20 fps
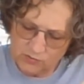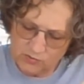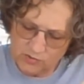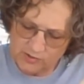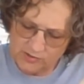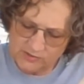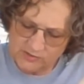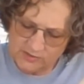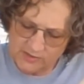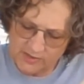
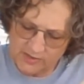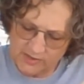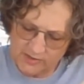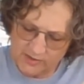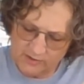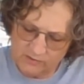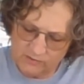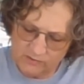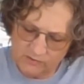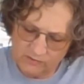press that
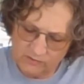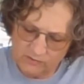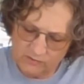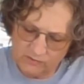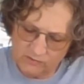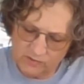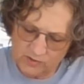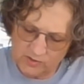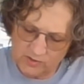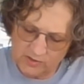in
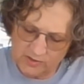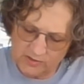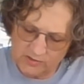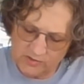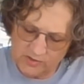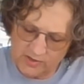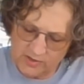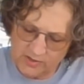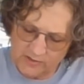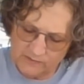right like
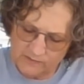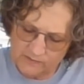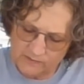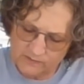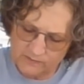that.